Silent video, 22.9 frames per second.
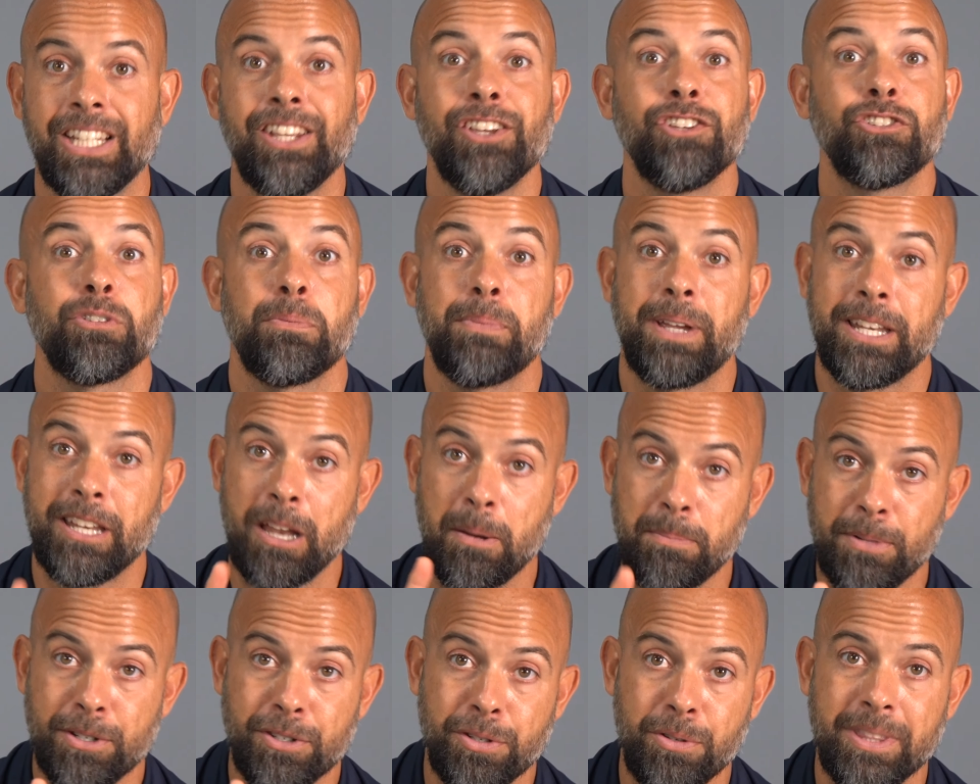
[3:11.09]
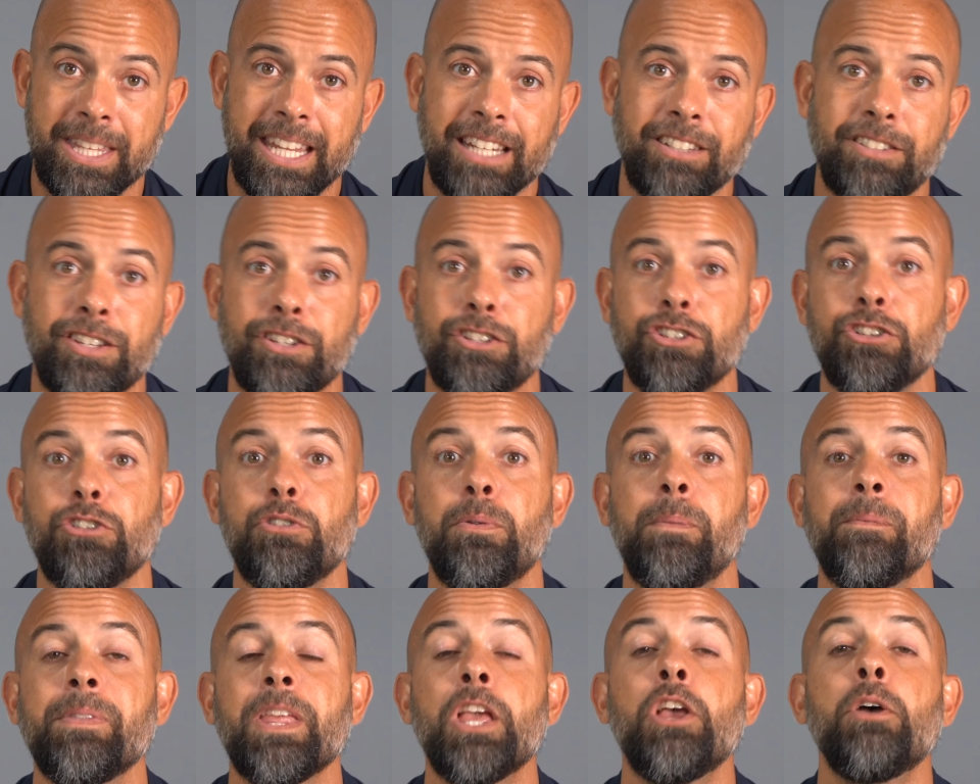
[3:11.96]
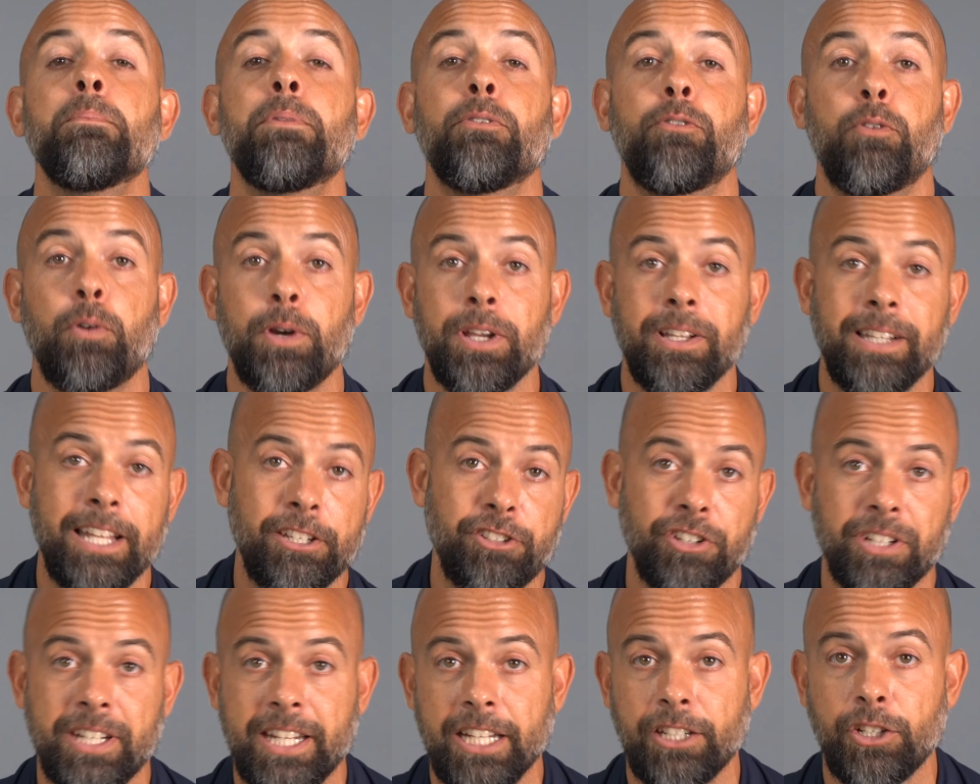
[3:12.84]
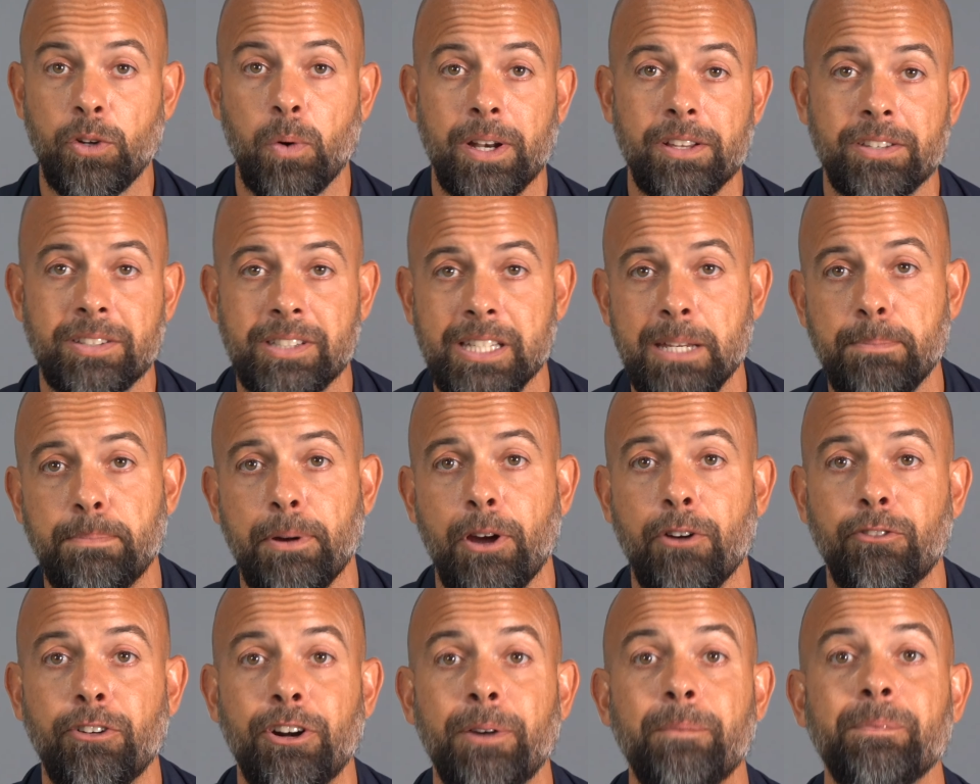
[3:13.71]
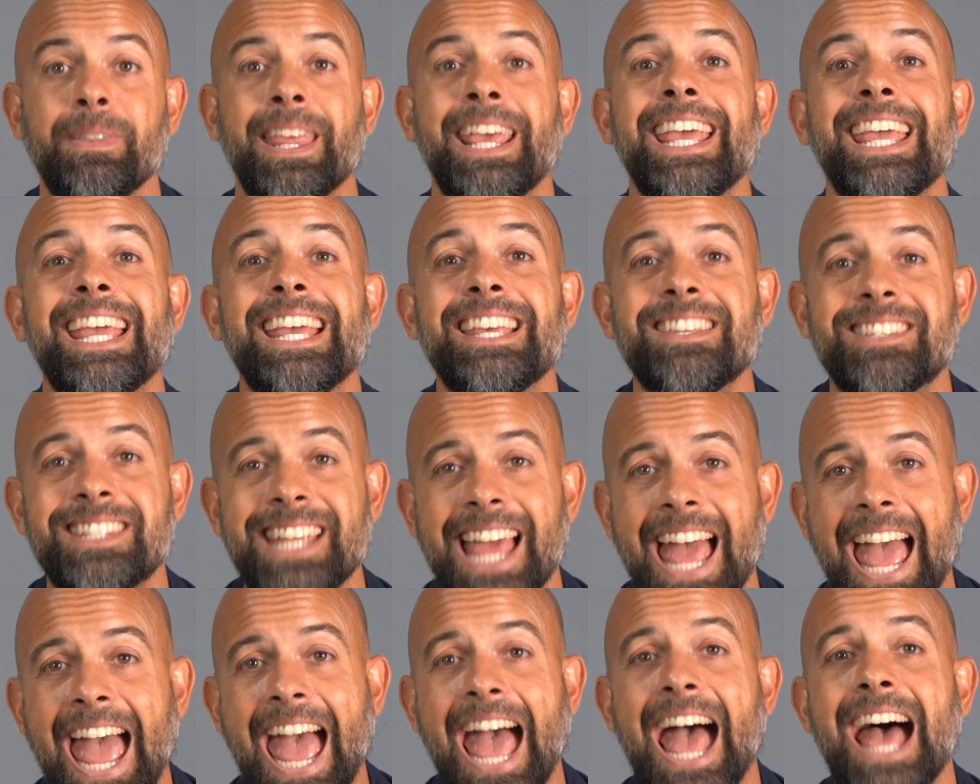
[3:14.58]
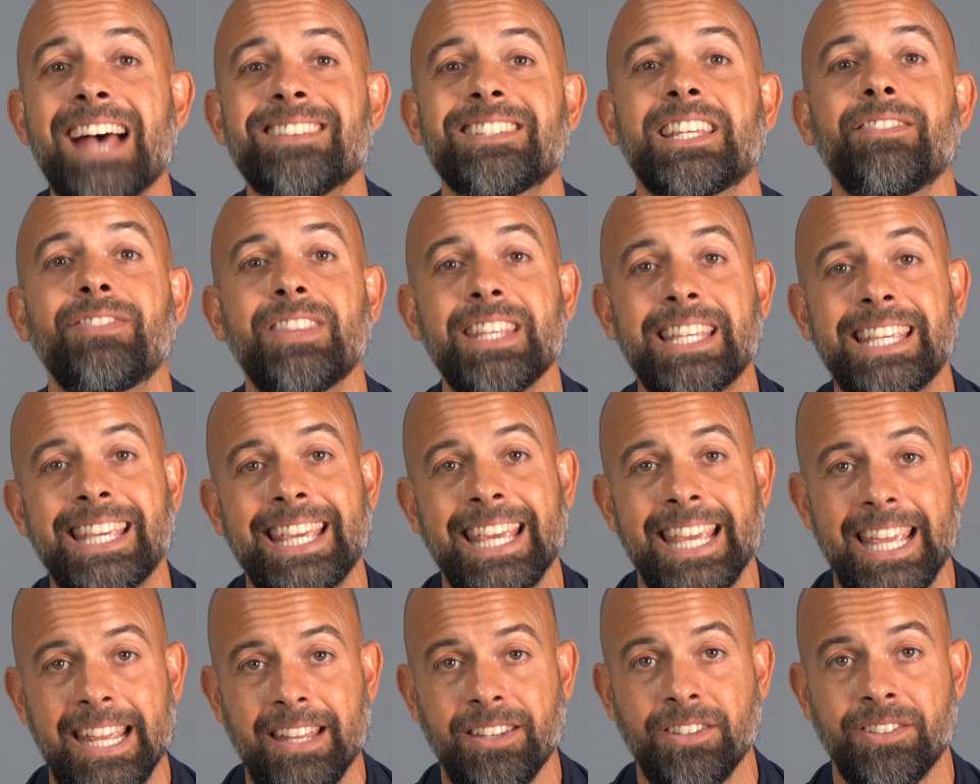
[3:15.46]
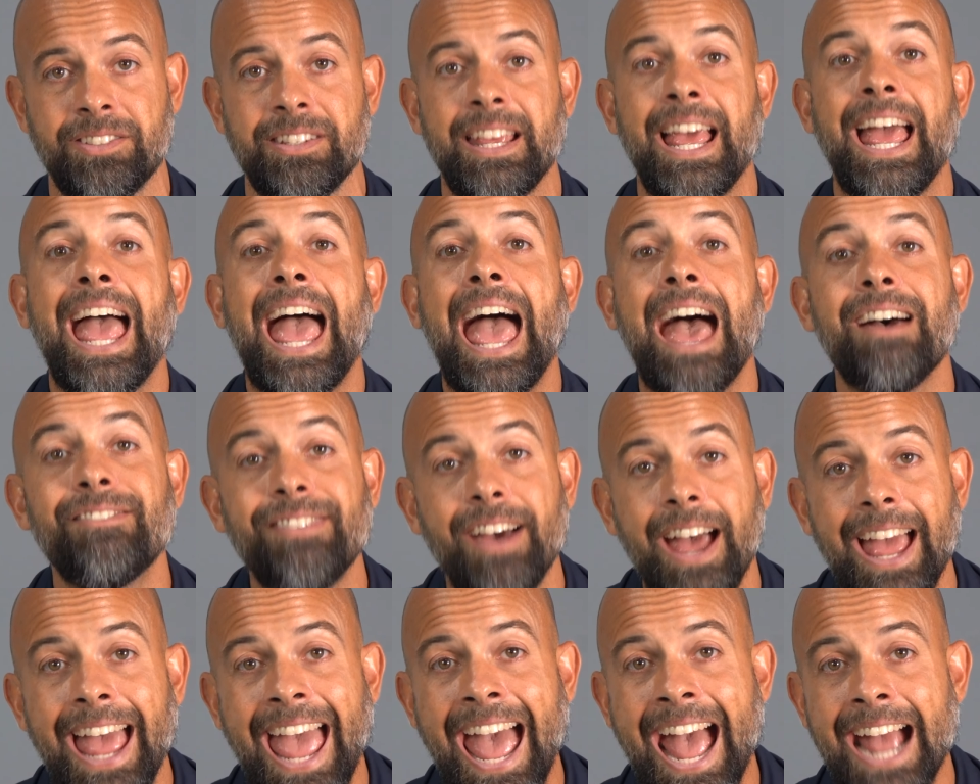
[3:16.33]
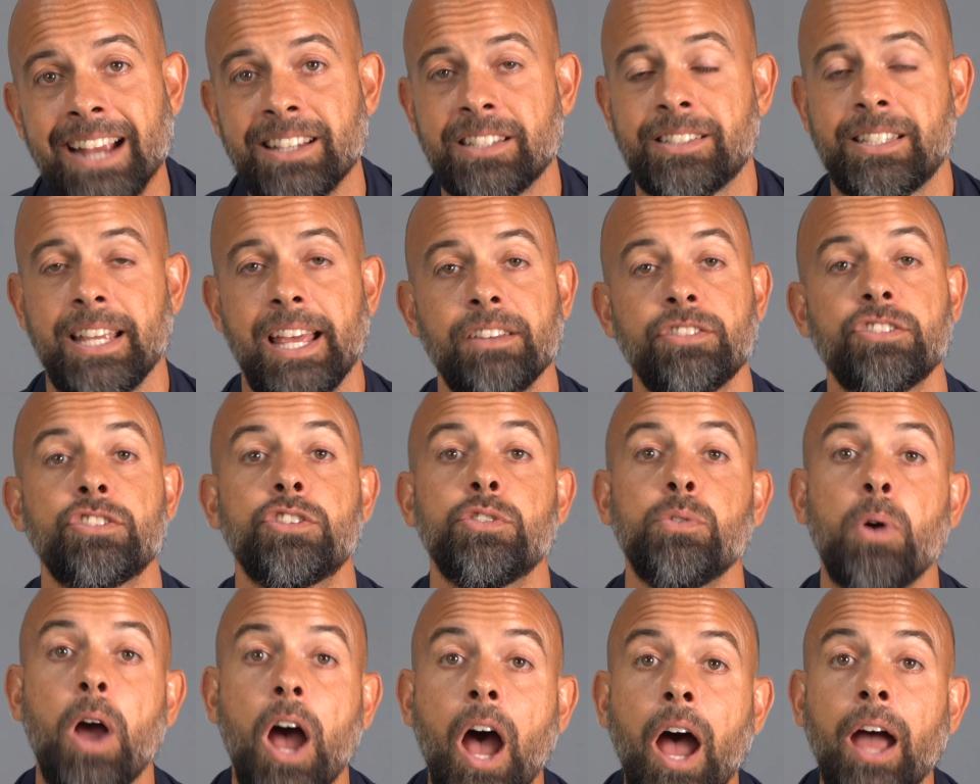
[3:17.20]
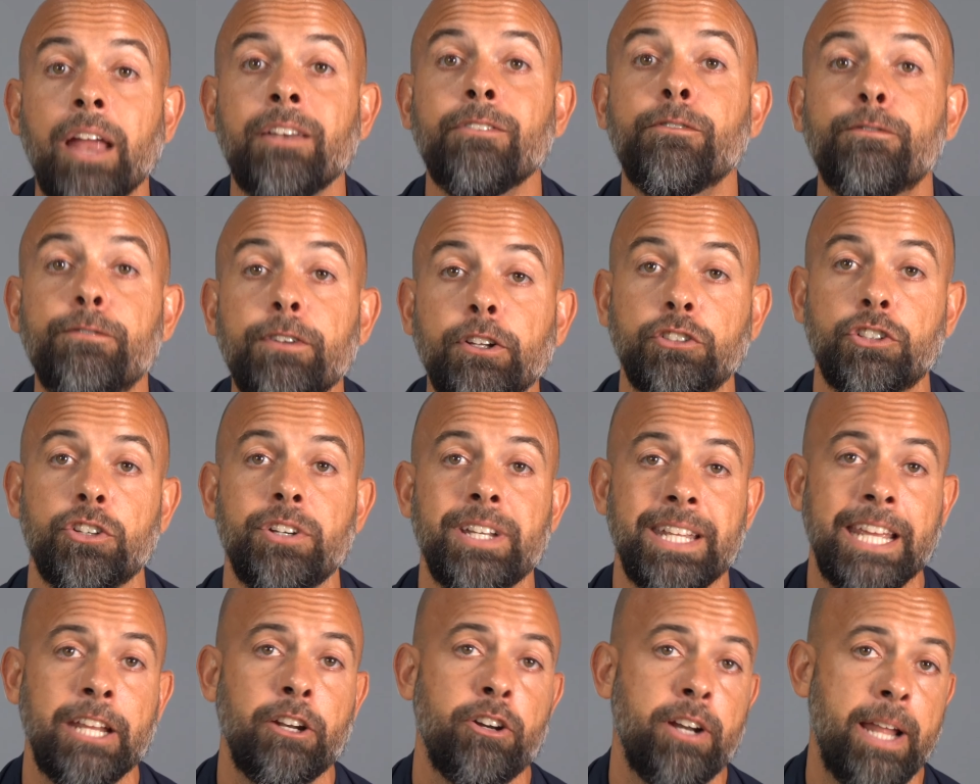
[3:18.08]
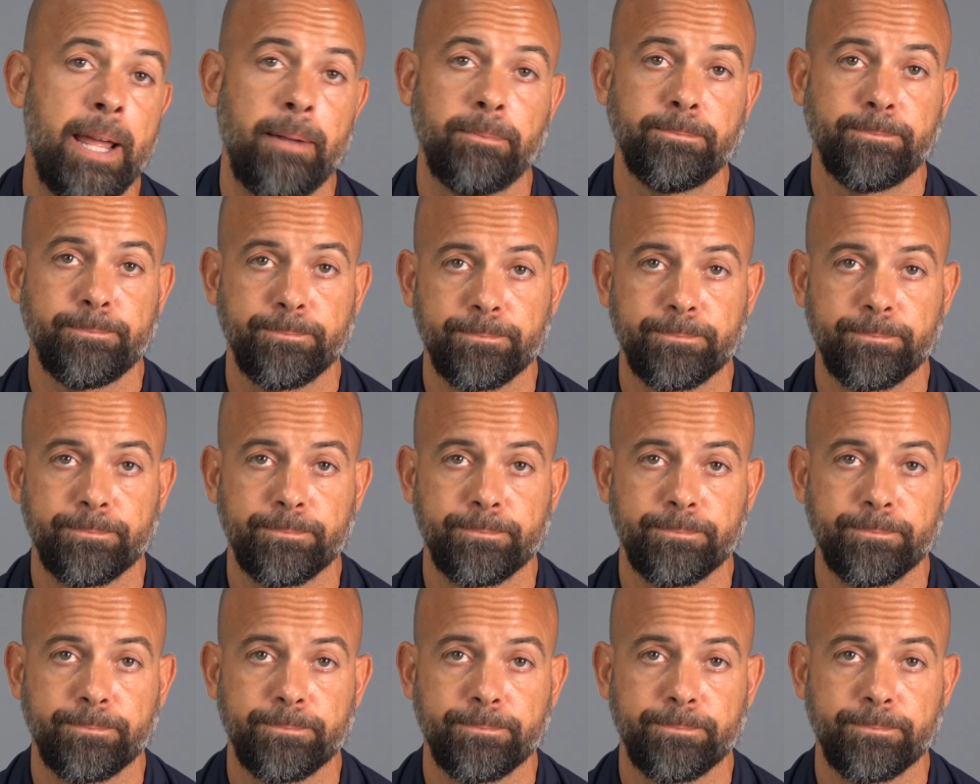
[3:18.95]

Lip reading: So my number 2 thing to do before you let your kid go on a sleepover is to ask if the kids have access to unfiltered internet.